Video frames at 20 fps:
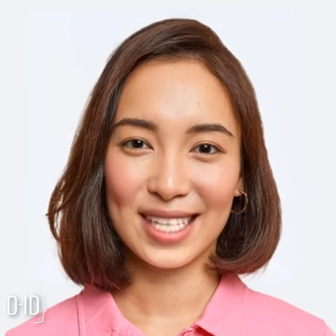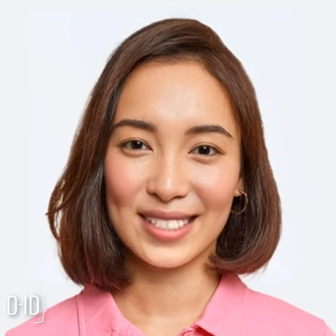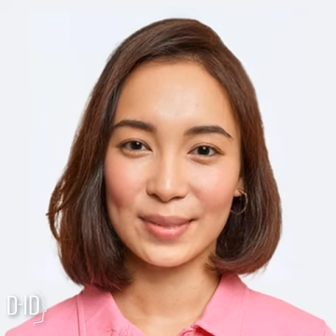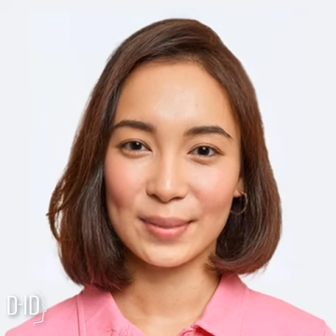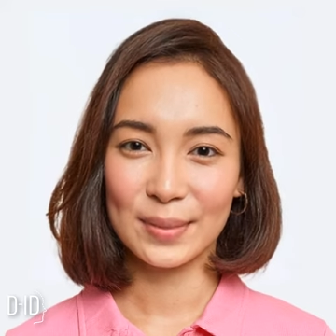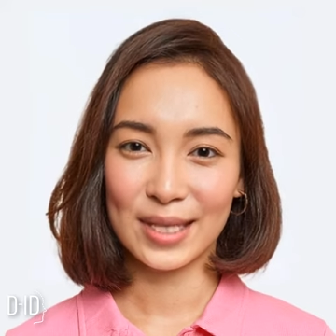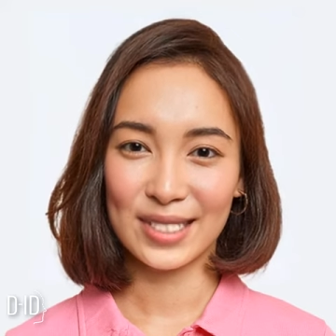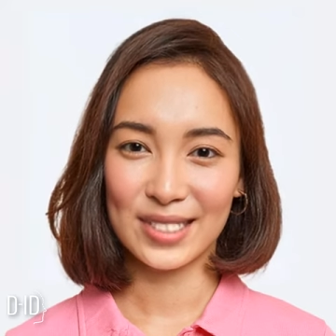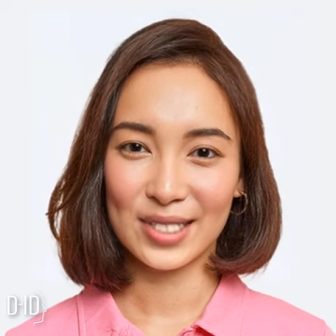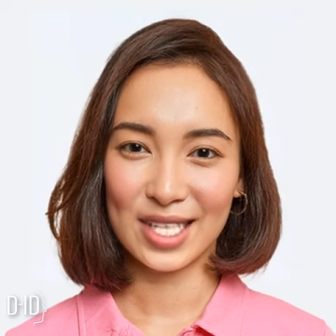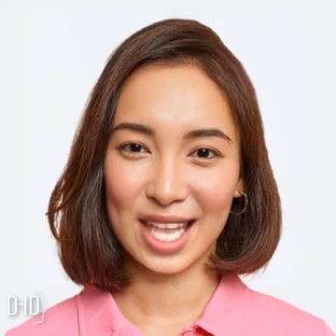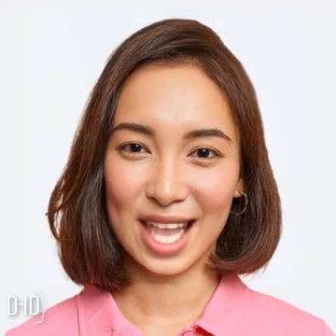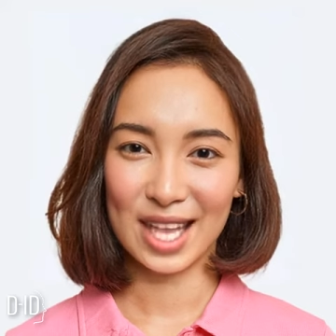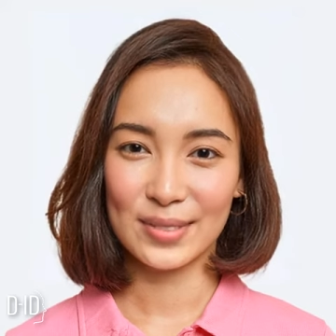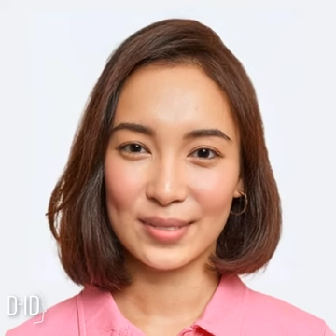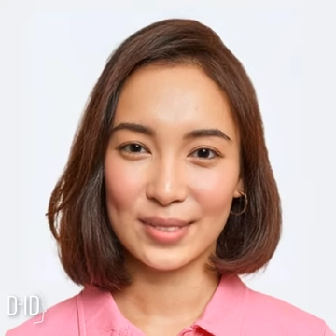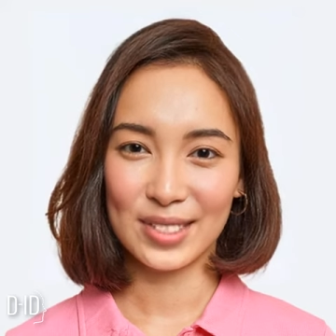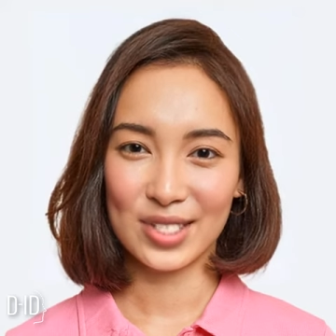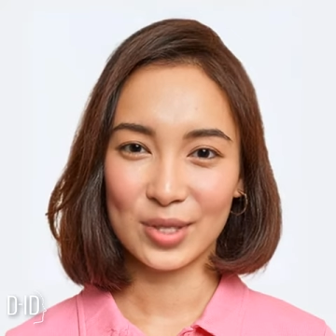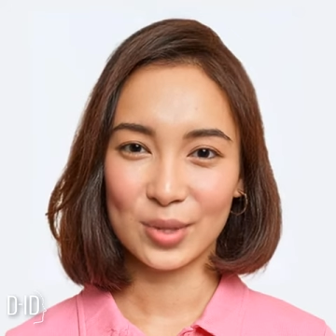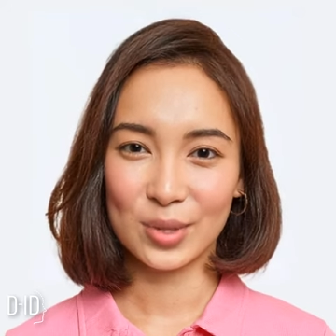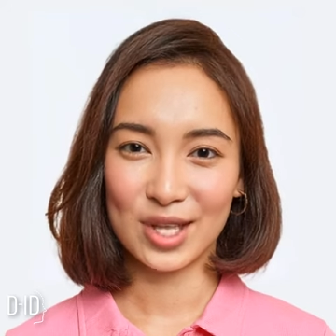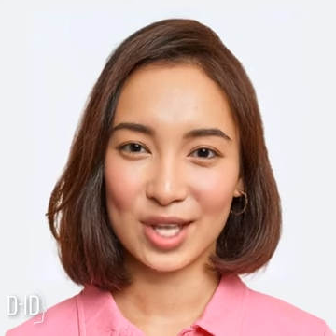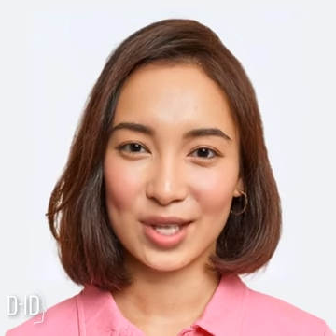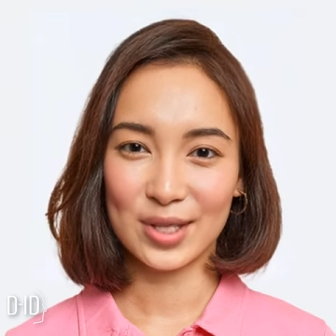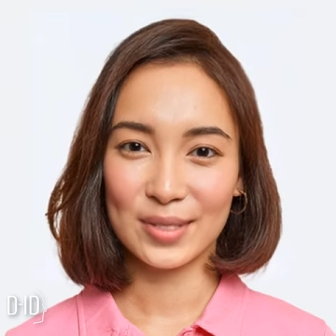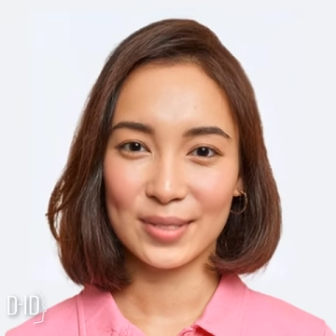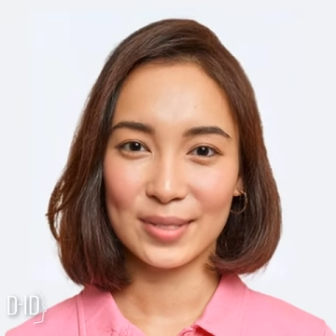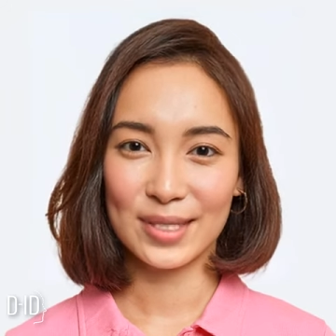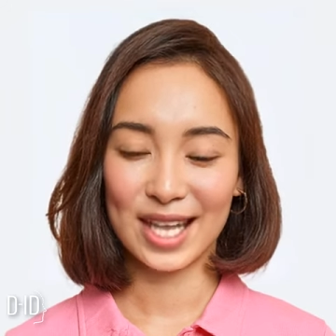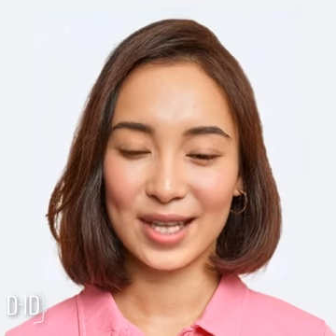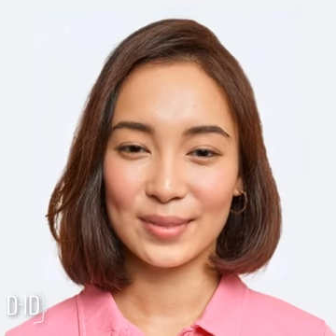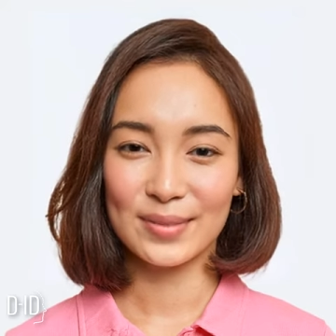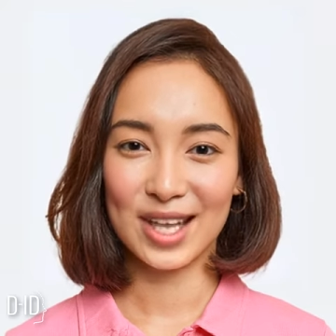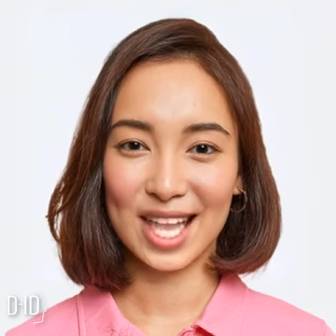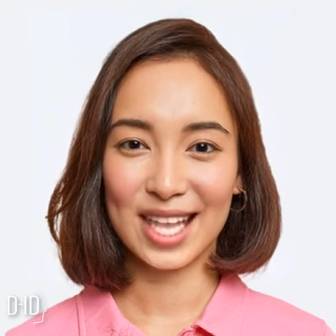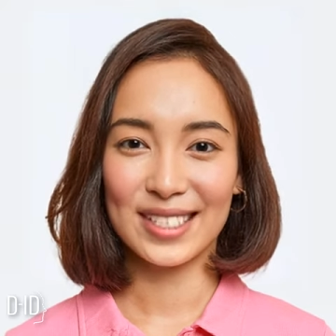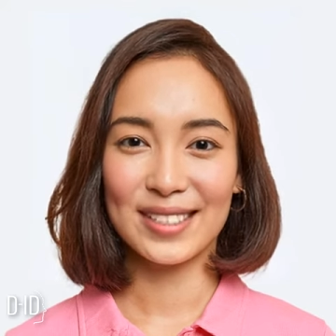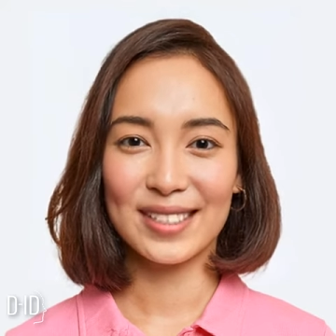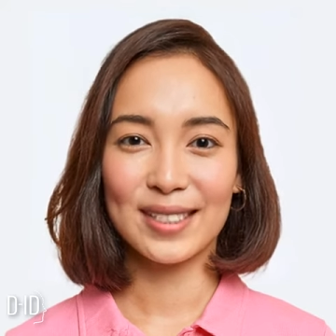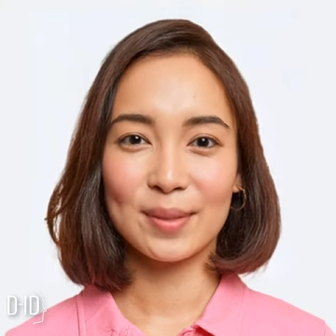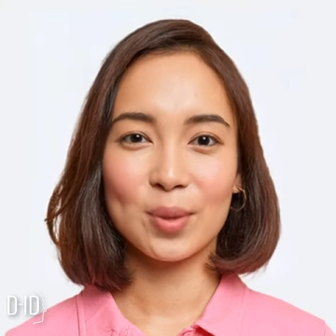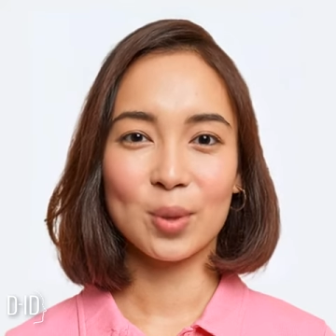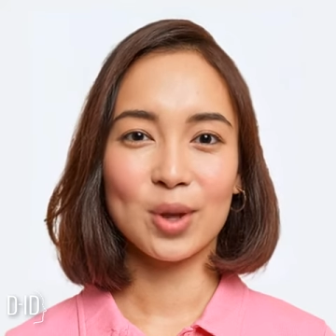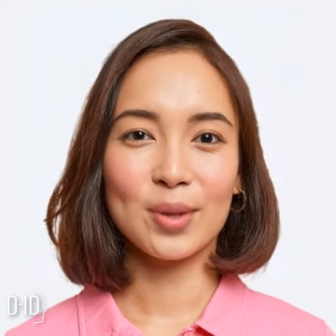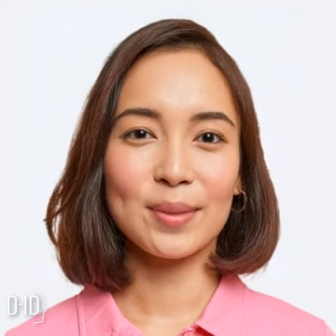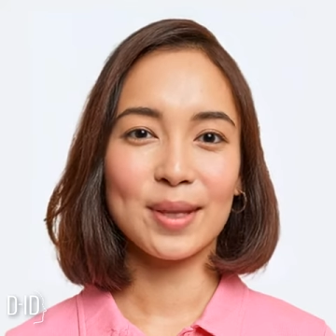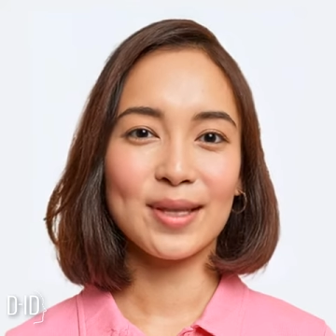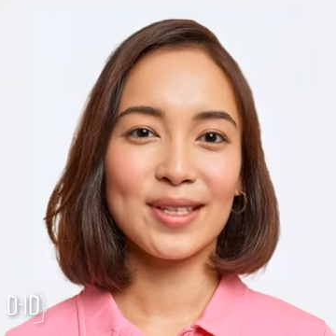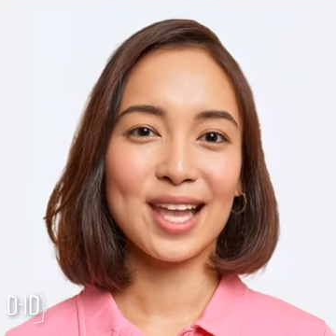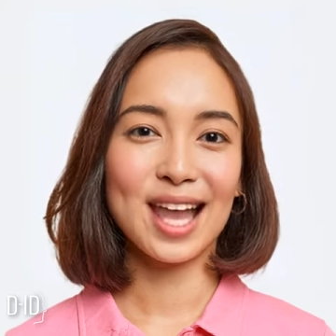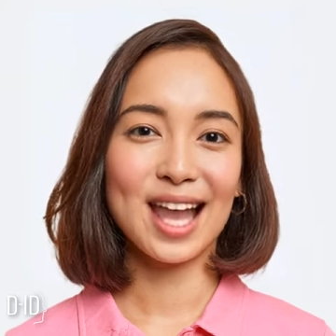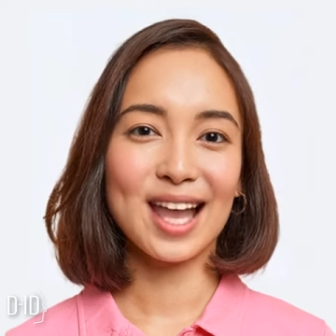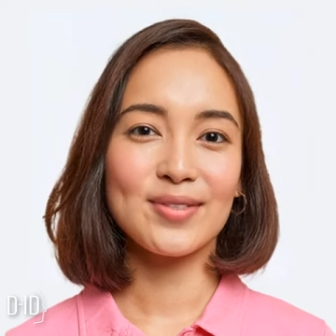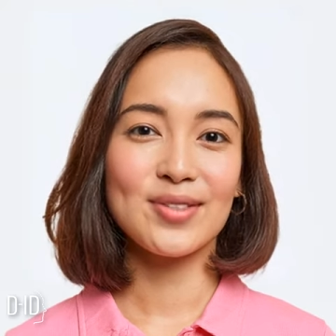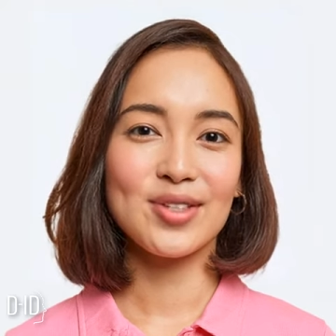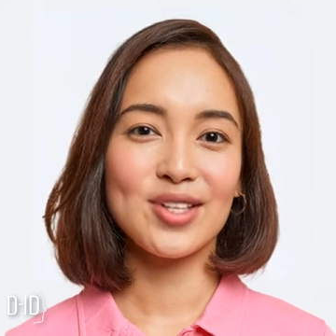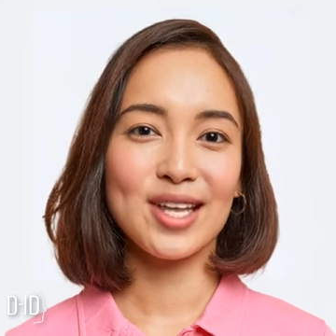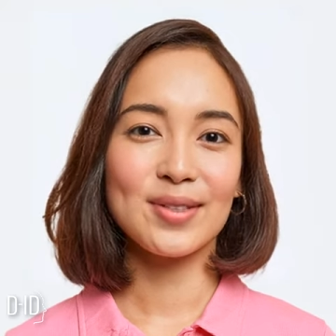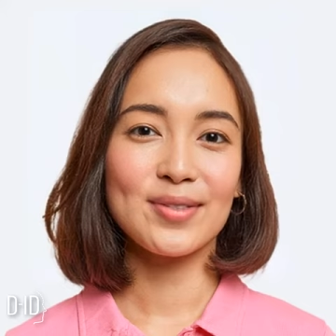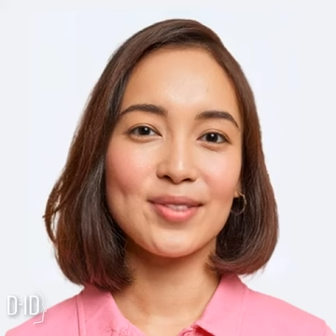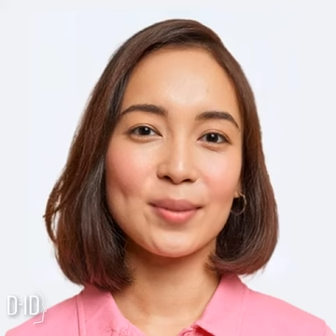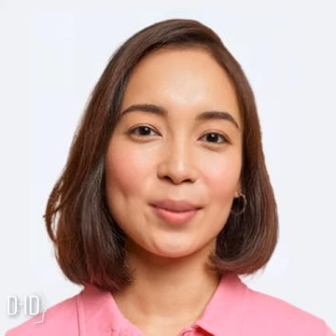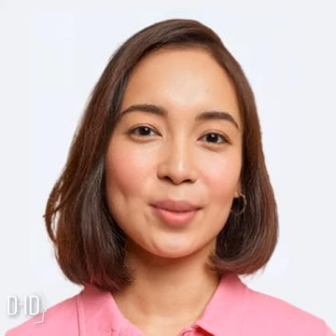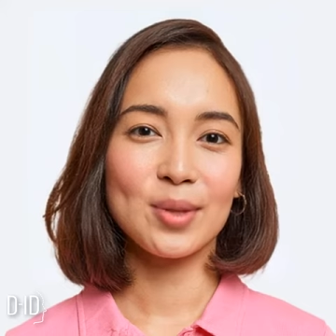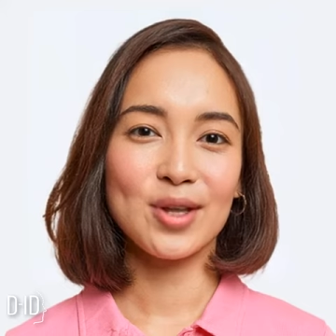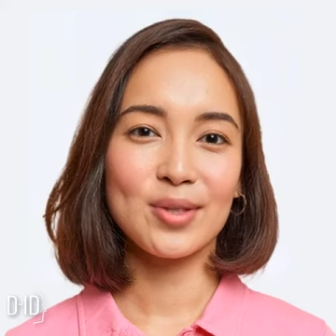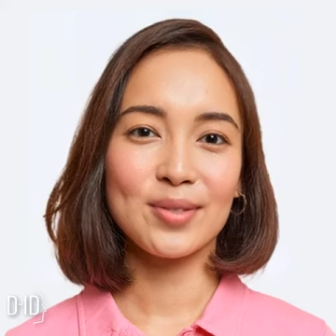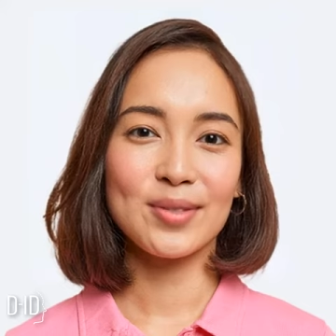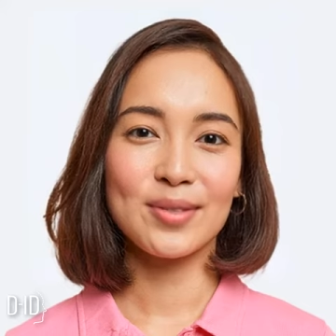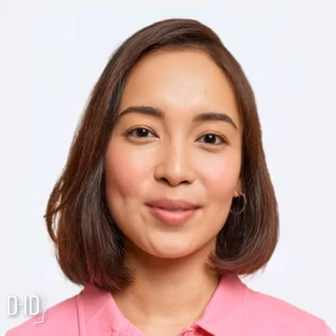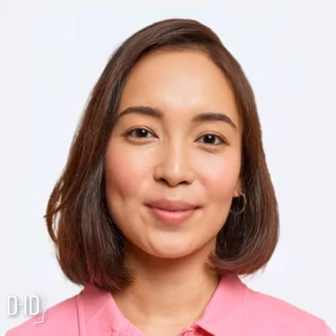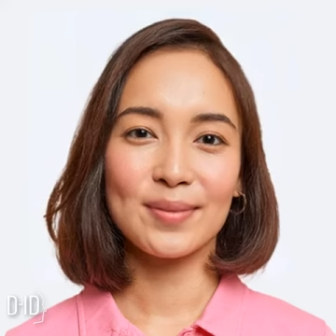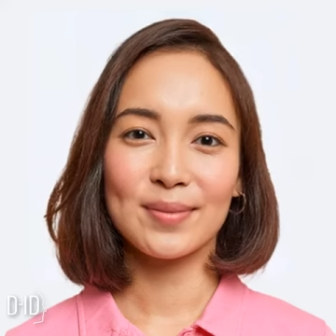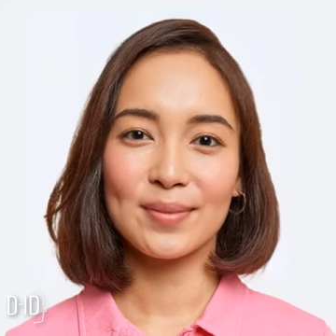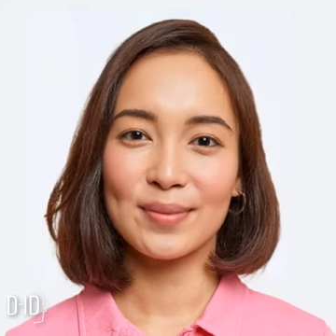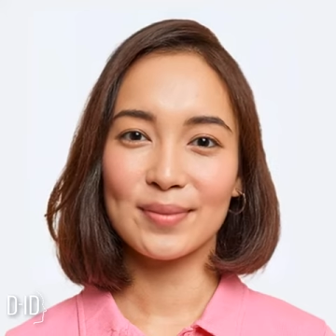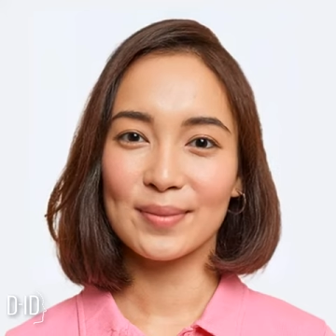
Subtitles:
is a mental health disorder that affects some women after giving birth.